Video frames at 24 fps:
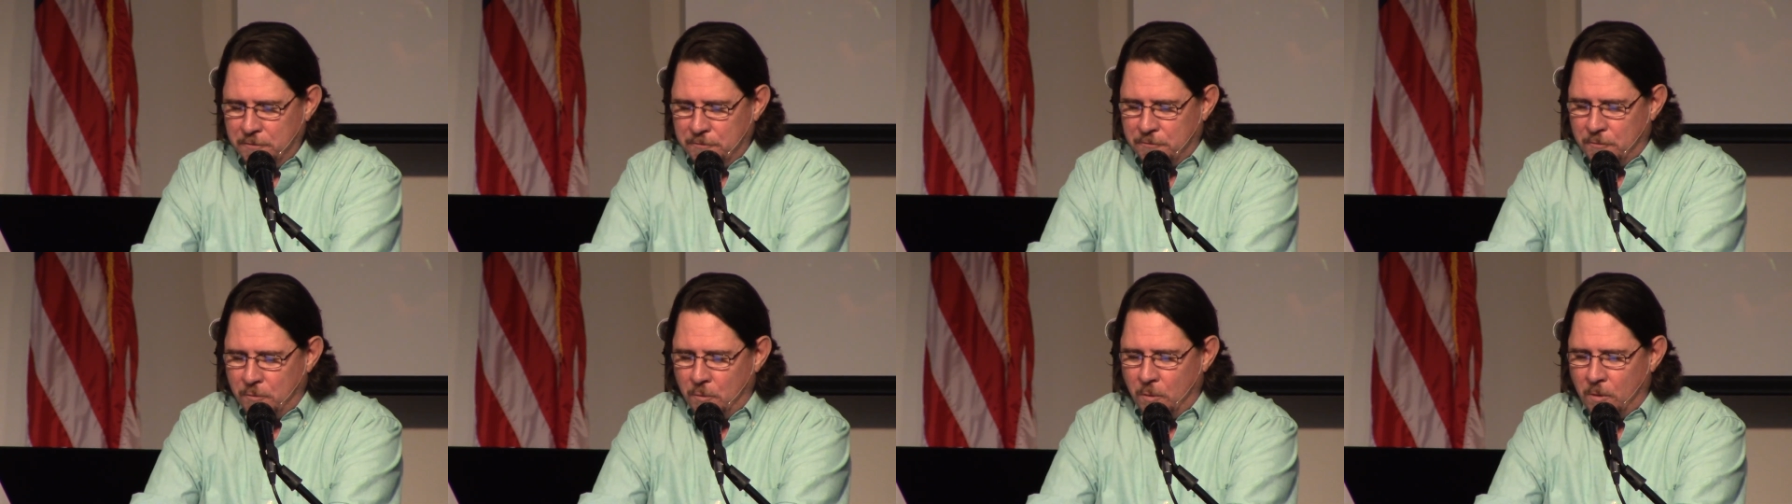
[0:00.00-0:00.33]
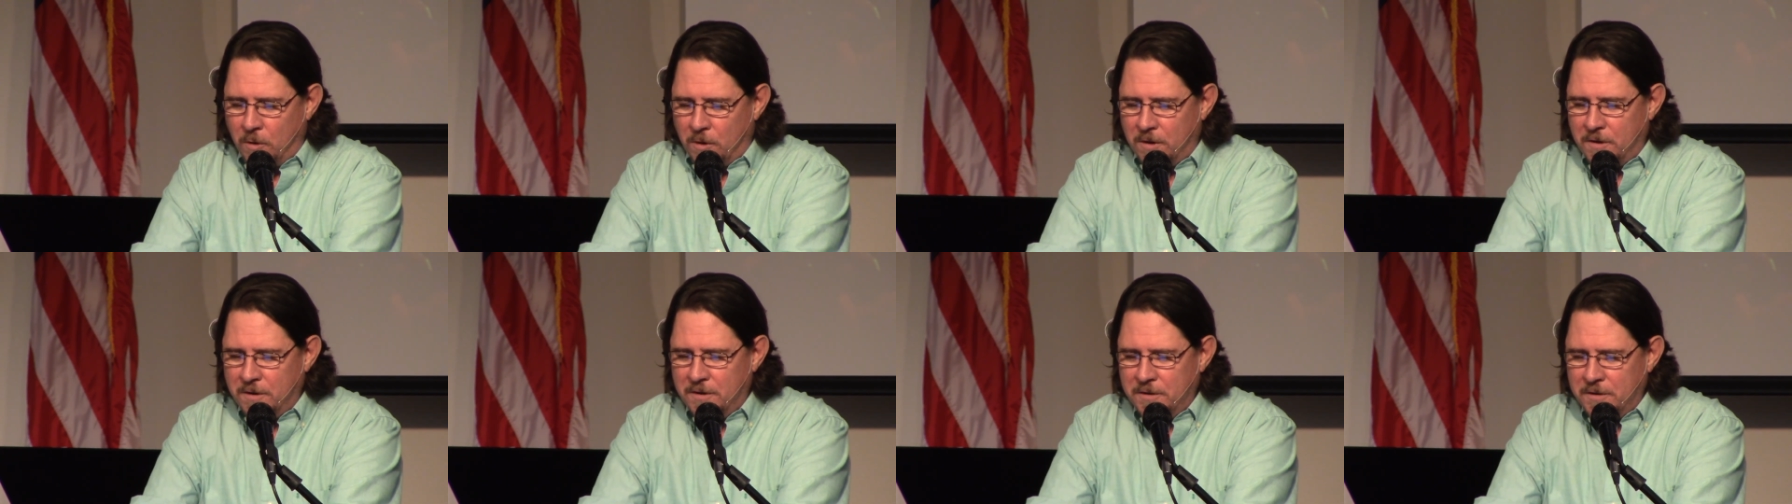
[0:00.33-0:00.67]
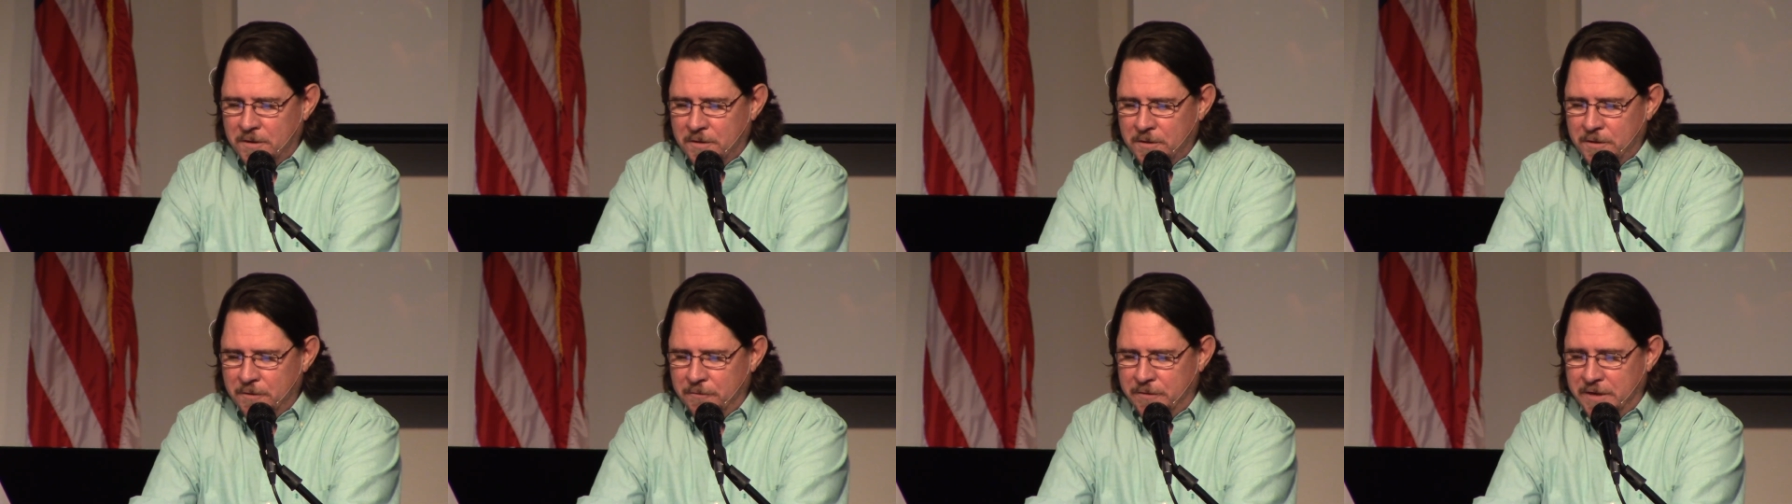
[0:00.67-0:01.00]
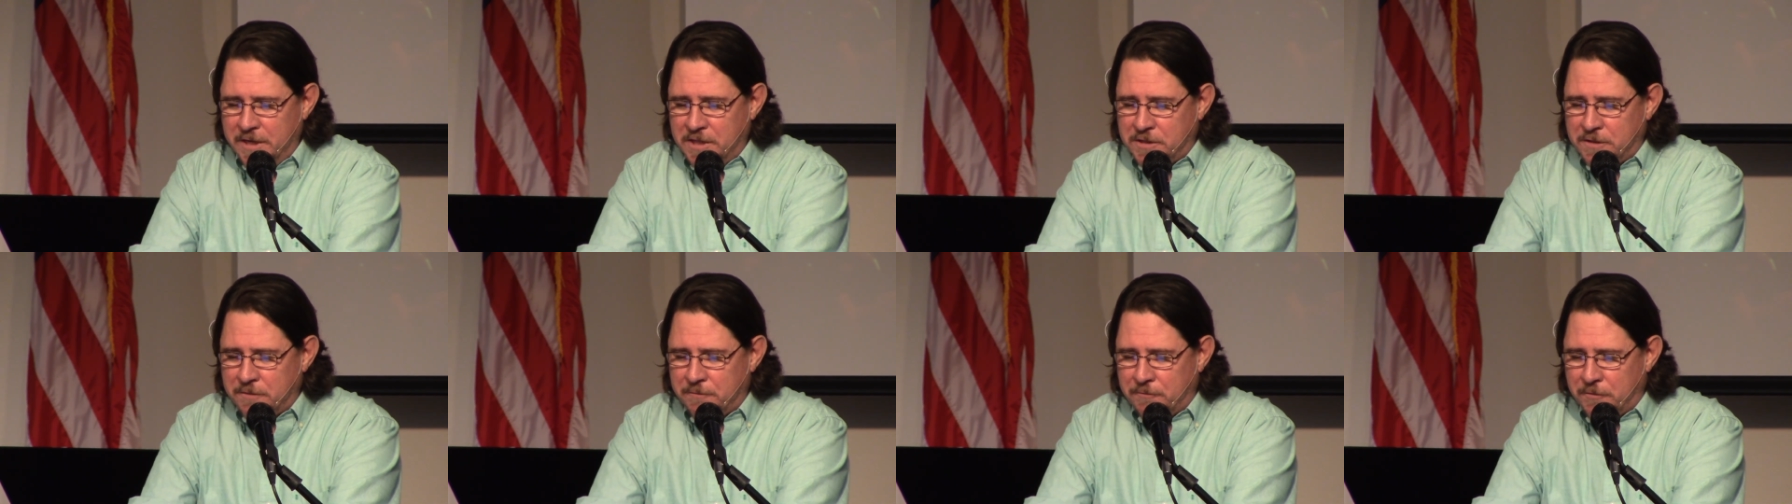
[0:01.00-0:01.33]
for the
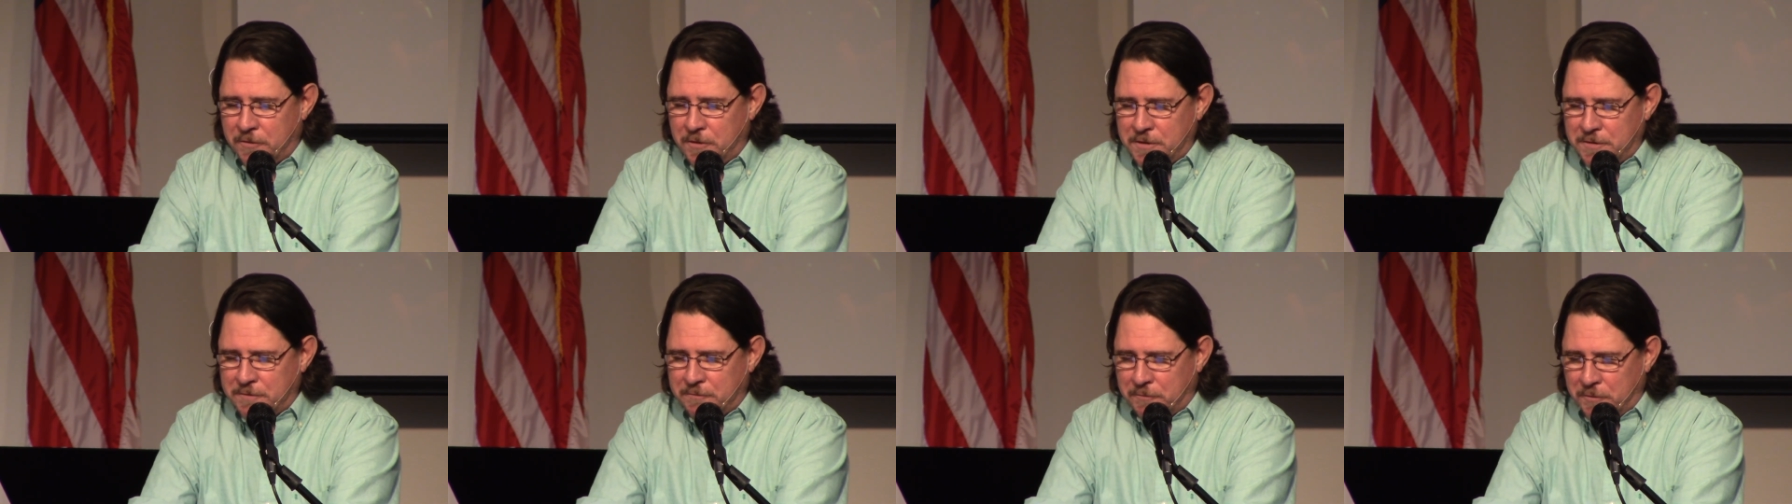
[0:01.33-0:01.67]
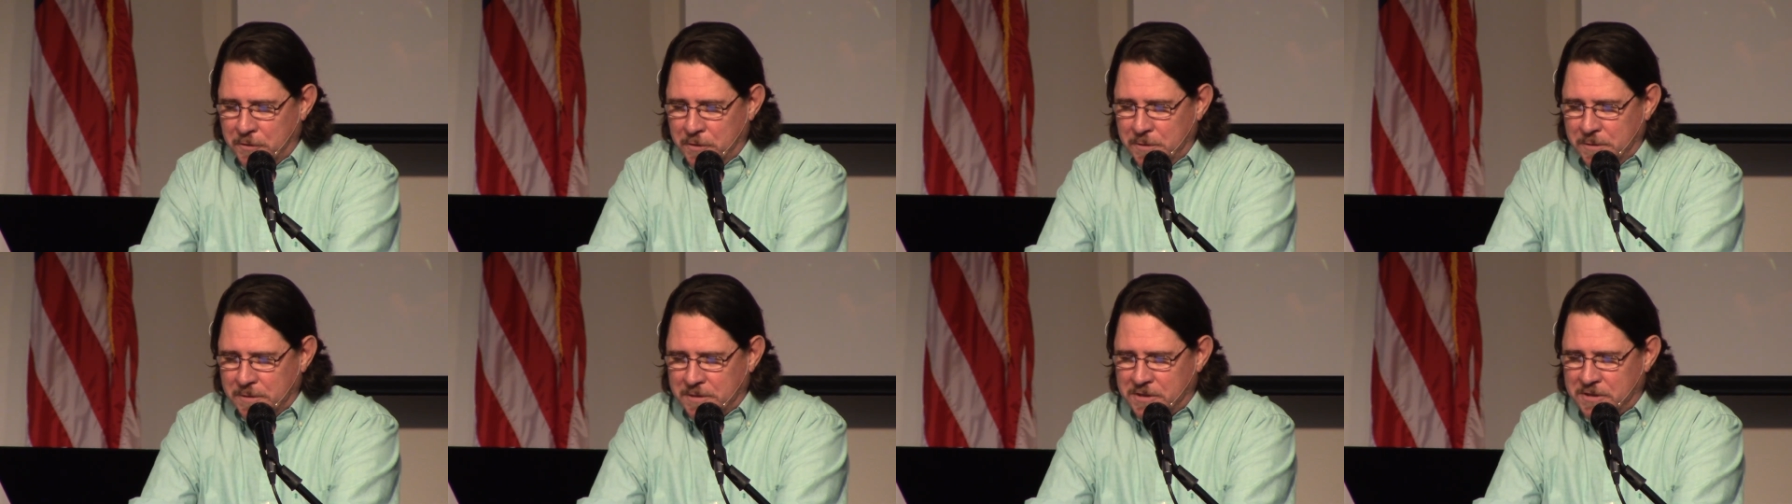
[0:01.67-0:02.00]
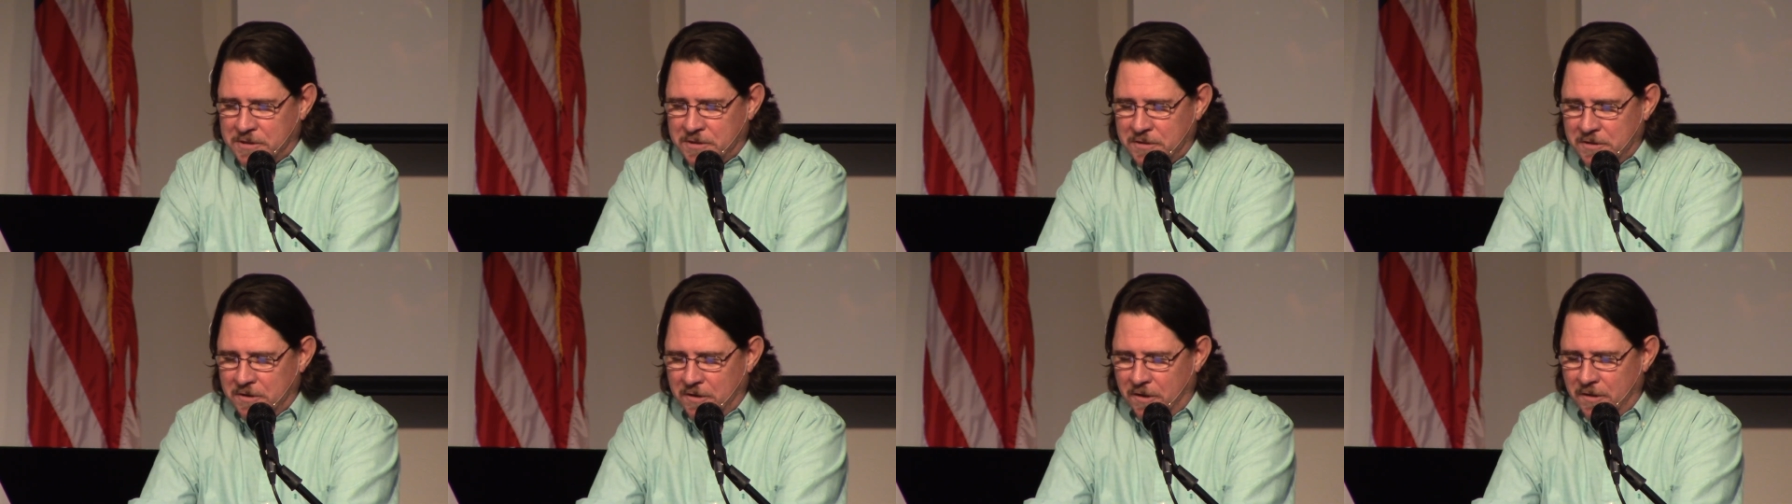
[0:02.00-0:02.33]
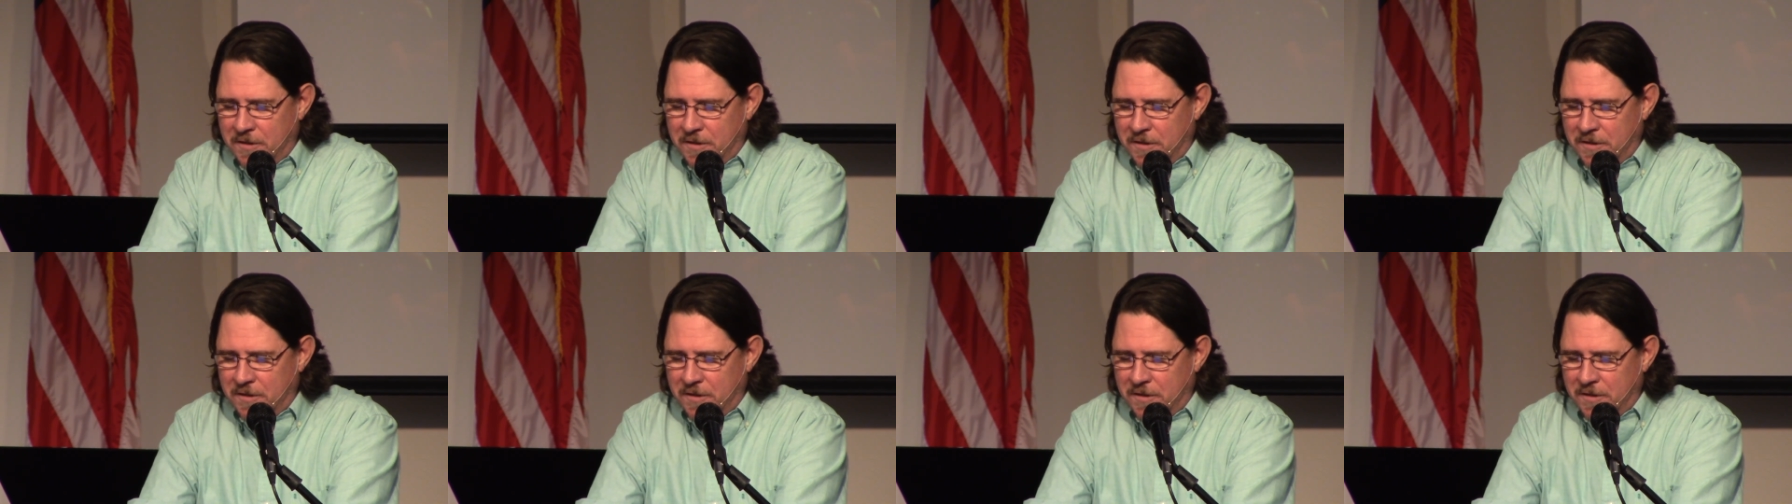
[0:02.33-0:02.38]
Feast of First Fruits,